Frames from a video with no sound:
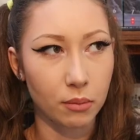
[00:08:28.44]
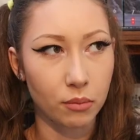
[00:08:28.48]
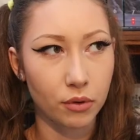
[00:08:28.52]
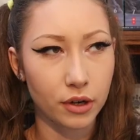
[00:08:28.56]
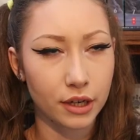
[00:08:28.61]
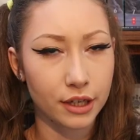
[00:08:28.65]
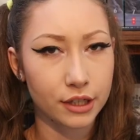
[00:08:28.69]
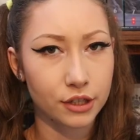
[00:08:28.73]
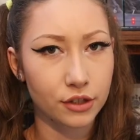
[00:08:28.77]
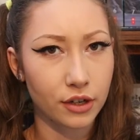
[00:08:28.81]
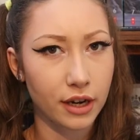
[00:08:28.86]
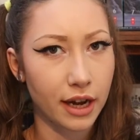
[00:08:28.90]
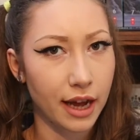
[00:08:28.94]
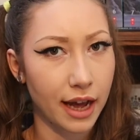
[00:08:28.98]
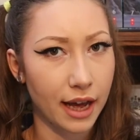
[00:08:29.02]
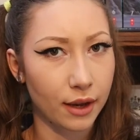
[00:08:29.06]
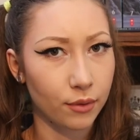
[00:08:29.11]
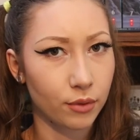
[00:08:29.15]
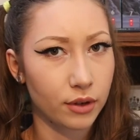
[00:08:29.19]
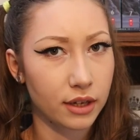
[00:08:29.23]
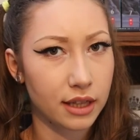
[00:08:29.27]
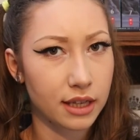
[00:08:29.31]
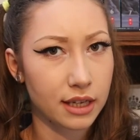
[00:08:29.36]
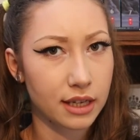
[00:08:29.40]
I'm pretty sure I
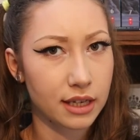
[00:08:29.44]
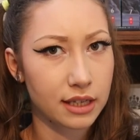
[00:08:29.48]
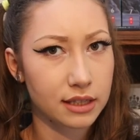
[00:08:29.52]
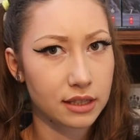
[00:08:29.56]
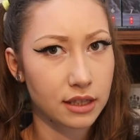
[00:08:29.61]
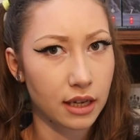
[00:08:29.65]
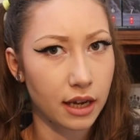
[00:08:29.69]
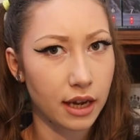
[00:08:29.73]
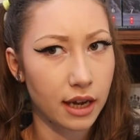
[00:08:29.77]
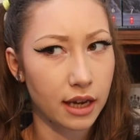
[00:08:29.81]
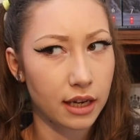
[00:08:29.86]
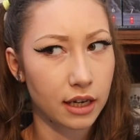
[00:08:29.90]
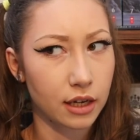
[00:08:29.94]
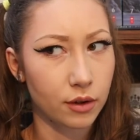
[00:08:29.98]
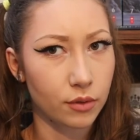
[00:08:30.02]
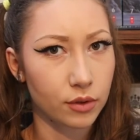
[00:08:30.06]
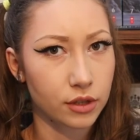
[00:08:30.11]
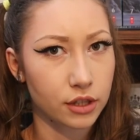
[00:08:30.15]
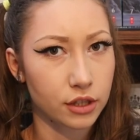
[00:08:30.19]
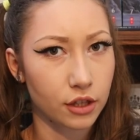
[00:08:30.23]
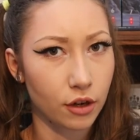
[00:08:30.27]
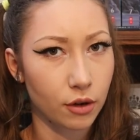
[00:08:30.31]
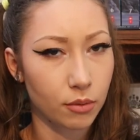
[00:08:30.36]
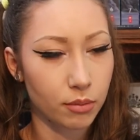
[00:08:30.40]
had one of these and it
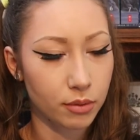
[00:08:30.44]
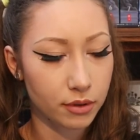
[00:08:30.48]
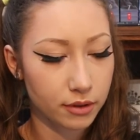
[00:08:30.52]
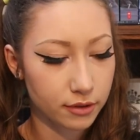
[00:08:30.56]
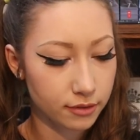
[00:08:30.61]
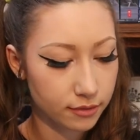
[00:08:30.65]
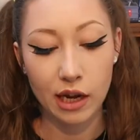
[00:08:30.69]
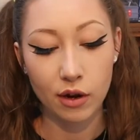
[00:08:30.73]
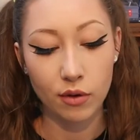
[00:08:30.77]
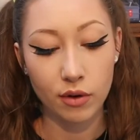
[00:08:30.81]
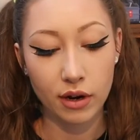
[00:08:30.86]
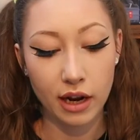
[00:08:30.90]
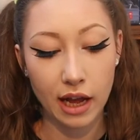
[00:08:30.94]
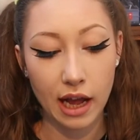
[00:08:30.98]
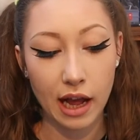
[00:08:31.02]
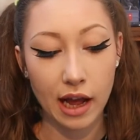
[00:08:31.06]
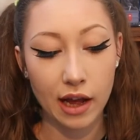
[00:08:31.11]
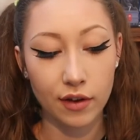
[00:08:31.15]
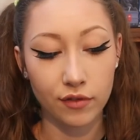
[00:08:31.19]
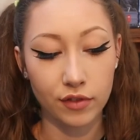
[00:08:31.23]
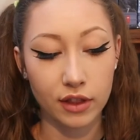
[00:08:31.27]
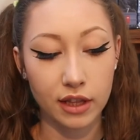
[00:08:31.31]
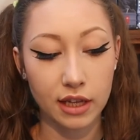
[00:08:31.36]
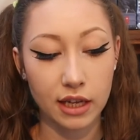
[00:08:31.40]
was dope. He would
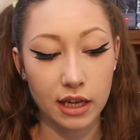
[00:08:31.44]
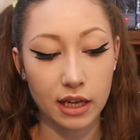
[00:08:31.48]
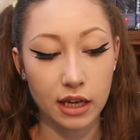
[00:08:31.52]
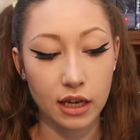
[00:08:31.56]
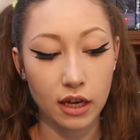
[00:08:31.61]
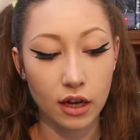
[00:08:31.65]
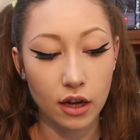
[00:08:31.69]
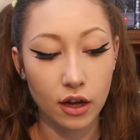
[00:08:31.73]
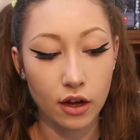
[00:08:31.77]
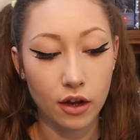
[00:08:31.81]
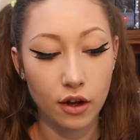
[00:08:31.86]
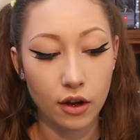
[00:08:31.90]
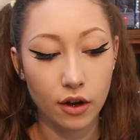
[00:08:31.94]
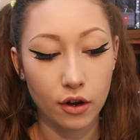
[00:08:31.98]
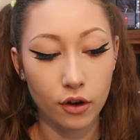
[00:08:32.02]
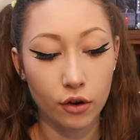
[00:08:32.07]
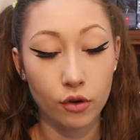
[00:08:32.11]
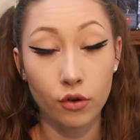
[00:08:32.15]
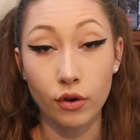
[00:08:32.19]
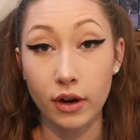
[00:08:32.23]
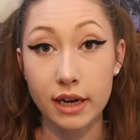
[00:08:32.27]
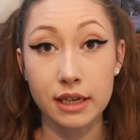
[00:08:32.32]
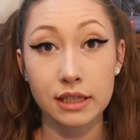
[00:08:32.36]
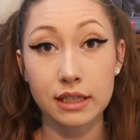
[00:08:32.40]
have the
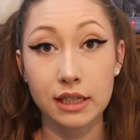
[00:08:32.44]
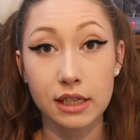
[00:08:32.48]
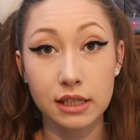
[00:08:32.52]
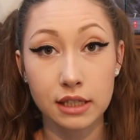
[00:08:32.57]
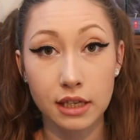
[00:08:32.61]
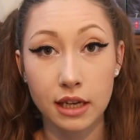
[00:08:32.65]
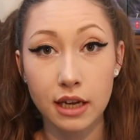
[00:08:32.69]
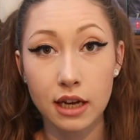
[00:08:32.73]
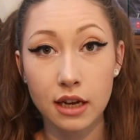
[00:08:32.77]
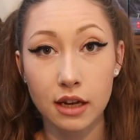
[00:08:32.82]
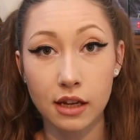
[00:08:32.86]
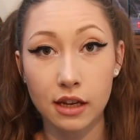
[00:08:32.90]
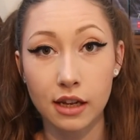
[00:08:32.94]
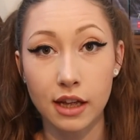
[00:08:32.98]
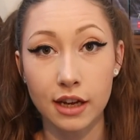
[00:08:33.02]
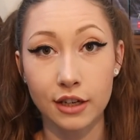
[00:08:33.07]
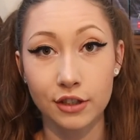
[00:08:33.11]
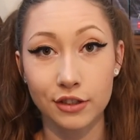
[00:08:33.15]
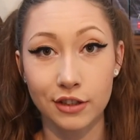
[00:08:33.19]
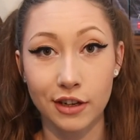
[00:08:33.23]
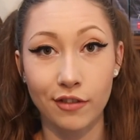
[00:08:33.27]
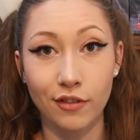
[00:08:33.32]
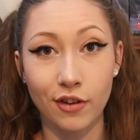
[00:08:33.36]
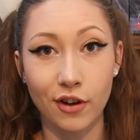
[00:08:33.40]
craziest key
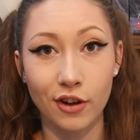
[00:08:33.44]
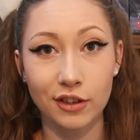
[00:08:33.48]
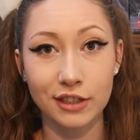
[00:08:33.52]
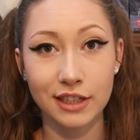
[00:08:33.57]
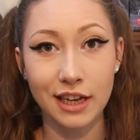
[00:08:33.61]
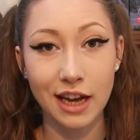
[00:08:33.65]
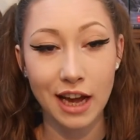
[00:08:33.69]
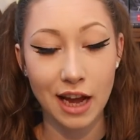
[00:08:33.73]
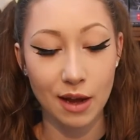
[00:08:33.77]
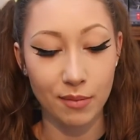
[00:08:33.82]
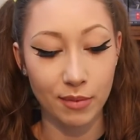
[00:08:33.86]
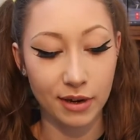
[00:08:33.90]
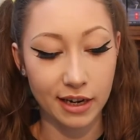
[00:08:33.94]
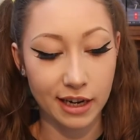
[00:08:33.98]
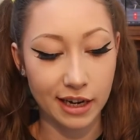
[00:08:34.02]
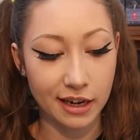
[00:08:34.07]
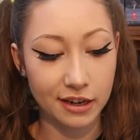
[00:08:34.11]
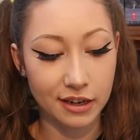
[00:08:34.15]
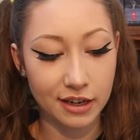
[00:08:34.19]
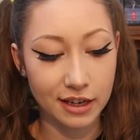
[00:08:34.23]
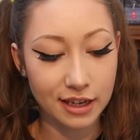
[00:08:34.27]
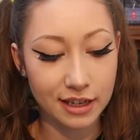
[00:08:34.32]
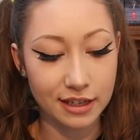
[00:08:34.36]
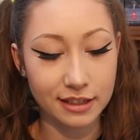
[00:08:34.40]
collection of all time, and
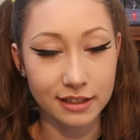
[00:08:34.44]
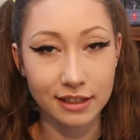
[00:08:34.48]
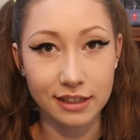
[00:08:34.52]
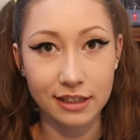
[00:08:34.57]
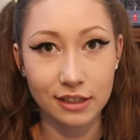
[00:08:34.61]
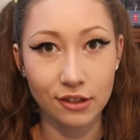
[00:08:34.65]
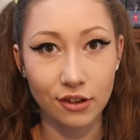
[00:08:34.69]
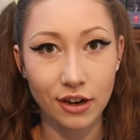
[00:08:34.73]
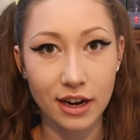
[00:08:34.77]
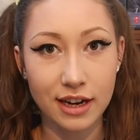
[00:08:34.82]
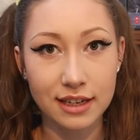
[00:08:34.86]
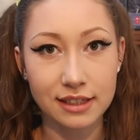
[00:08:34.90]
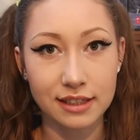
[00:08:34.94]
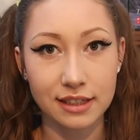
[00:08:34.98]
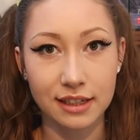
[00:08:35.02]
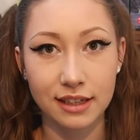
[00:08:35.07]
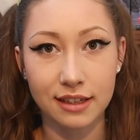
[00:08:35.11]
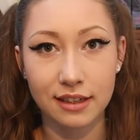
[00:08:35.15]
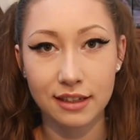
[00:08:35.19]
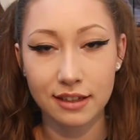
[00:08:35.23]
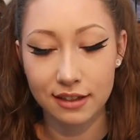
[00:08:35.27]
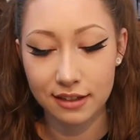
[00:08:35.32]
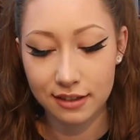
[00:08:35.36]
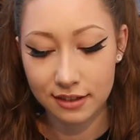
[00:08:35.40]
here it is, it's
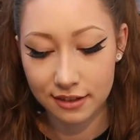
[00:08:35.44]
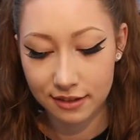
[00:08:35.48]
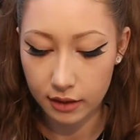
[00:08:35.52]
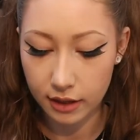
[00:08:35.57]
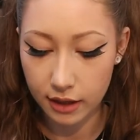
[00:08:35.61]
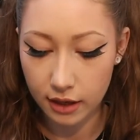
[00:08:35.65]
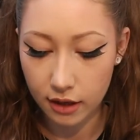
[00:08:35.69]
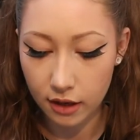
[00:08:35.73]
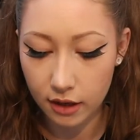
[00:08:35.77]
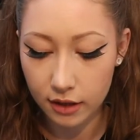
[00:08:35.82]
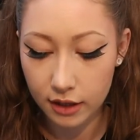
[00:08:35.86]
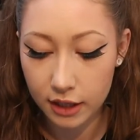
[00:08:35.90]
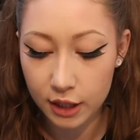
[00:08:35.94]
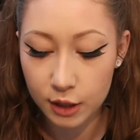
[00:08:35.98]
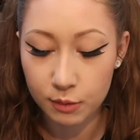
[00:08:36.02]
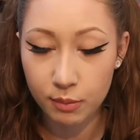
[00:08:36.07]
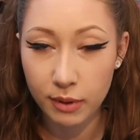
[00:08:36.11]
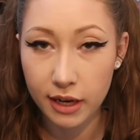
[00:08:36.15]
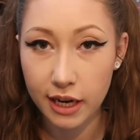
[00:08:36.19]
crazy. Then on this